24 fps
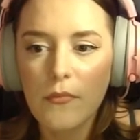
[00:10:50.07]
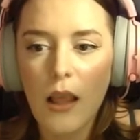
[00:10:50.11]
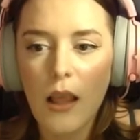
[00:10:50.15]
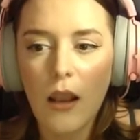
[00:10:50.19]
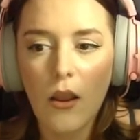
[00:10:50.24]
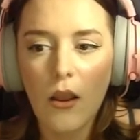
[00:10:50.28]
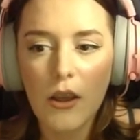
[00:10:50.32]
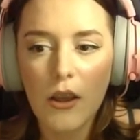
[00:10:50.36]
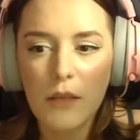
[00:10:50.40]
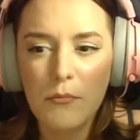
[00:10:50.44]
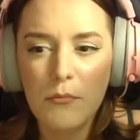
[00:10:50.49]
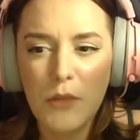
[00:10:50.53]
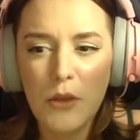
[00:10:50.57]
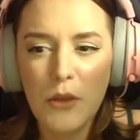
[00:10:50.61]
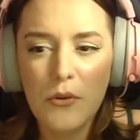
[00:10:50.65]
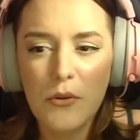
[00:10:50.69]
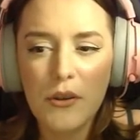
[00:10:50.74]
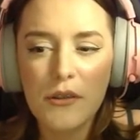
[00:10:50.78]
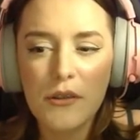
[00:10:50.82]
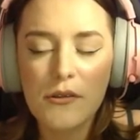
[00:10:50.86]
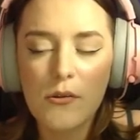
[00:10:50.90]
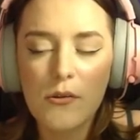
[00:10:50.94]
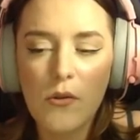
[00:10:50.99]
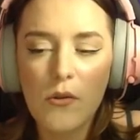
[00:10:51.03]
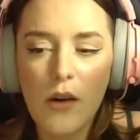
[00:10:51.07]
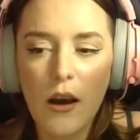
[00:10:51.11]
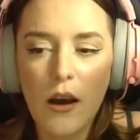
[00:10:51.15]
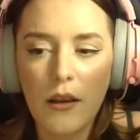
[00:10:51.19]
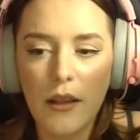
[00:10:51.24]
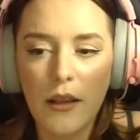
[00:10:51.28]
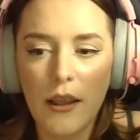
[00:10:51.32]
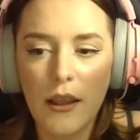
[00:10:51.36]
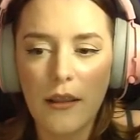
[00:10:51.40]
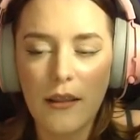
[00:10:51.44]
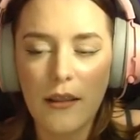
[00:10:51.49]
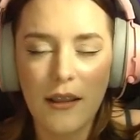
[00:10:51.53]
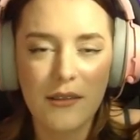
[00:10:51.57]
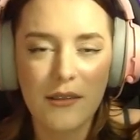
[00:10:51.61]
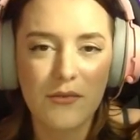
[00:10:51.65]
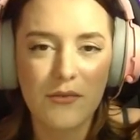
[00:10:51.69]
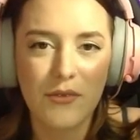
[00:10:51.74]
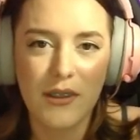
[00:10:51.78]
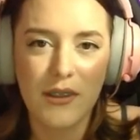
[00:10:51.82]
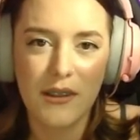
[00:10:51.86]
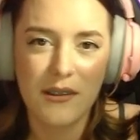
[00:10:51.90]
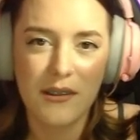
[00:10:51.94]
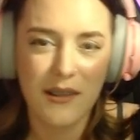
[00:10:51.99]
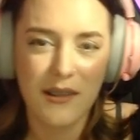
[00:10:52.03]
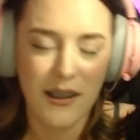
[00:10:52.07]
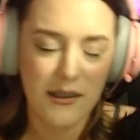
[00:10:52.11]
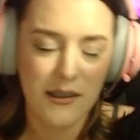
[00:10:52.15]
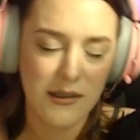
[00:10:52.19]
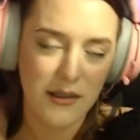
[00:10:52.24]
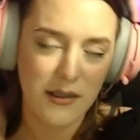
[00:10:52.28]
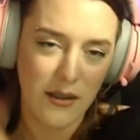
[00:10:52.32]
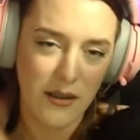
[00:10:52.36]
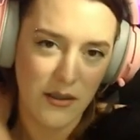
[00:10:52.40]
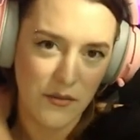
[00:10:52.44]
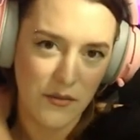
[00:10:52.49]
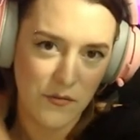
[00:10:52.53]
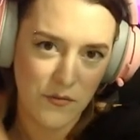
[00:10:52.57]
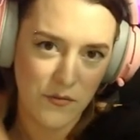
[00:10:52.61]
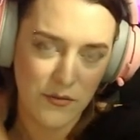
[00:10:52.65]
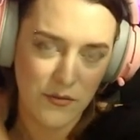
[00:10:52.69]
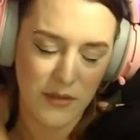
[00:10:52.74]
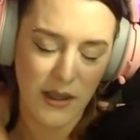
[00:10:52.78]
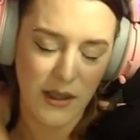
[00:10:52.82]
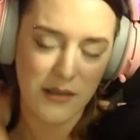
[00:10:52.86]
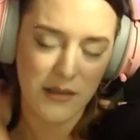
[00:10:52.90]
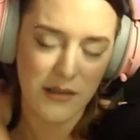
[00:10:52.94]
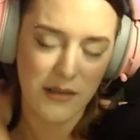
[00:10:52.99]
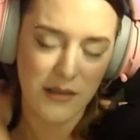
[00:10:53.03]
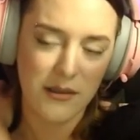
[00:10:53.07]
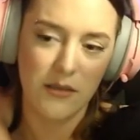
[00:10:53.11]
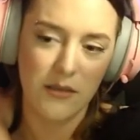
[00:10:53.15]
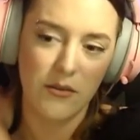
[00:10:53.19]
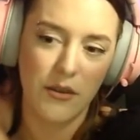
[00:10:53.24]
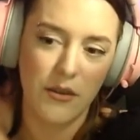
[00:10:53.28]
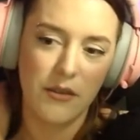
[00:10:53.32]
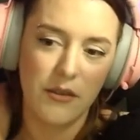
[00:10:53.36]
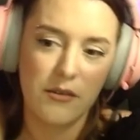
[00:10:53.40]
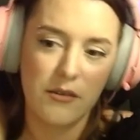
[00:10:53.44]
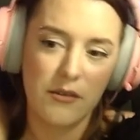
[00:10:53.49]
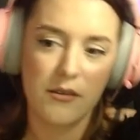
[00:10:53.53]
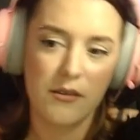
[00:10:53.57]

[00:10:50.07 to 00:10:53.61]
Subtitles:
Like mucus or honey. That's kind of gross.